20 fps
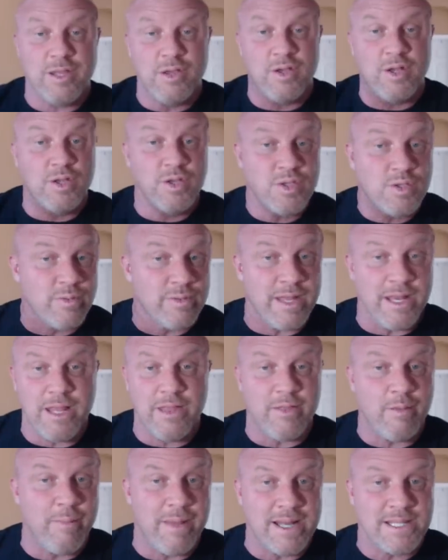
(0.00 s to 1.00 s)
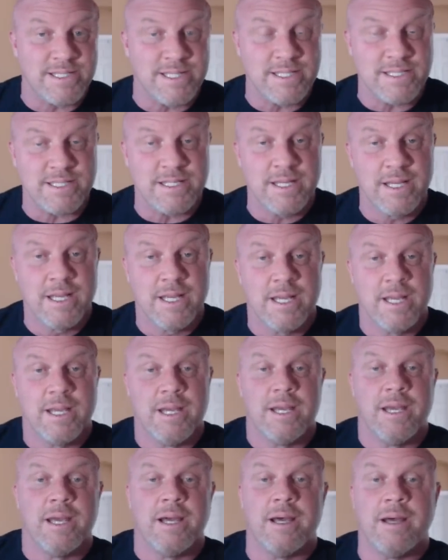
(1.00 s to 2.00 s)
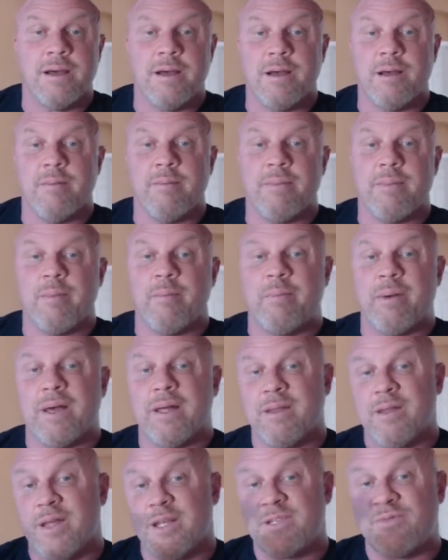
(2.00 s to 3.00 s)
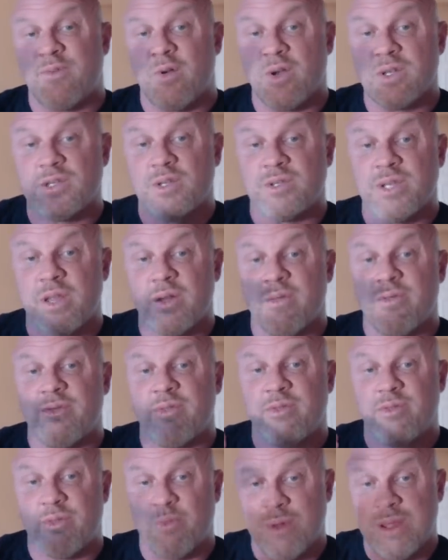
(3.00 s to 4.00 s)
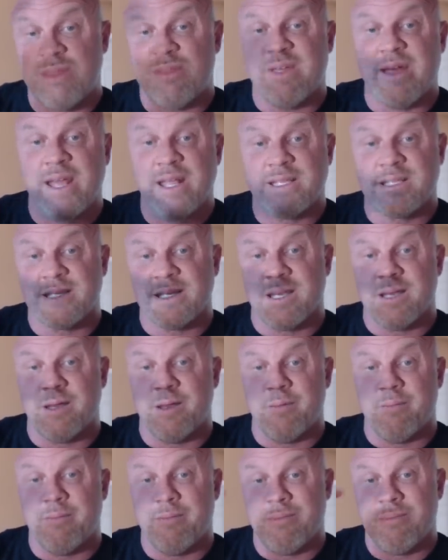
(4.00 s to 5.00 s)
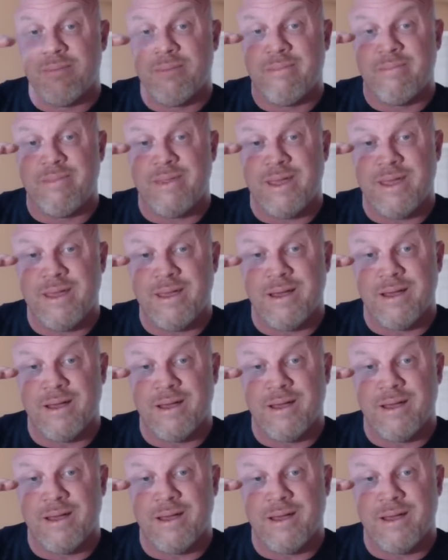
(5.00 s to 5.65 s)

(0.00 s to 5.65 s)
you can use with any other medicines. But as far as those other three things, they